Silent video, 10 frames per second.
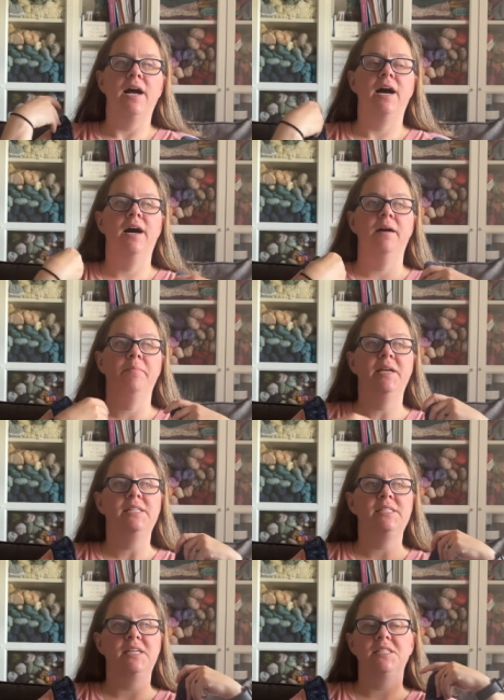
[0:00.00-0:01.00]
um,
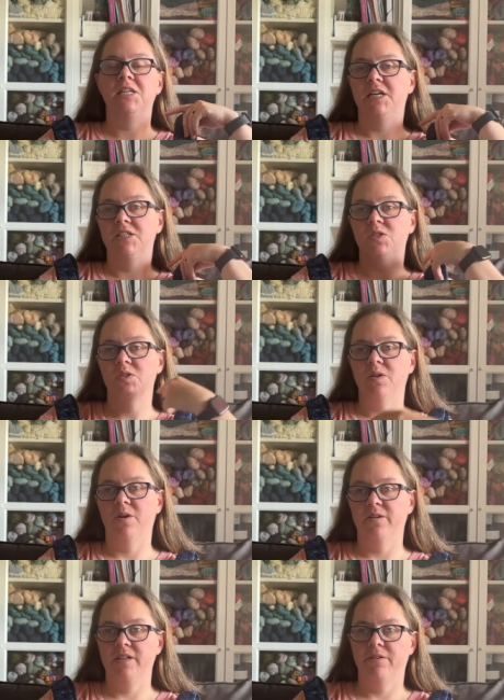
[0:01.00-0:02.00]
it stays nice
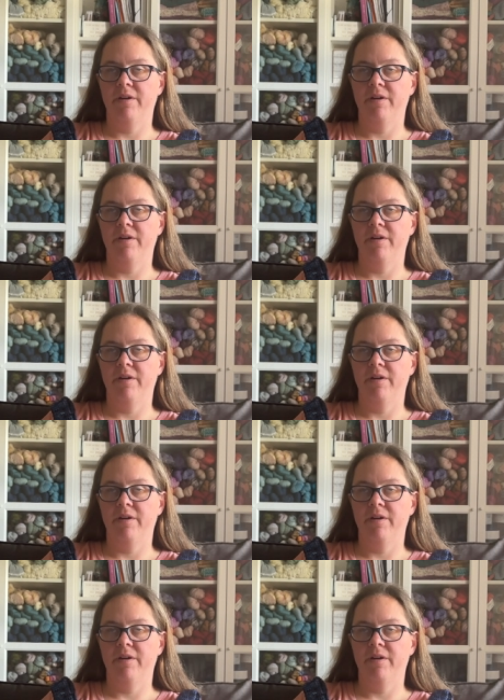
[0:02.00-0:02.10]
all year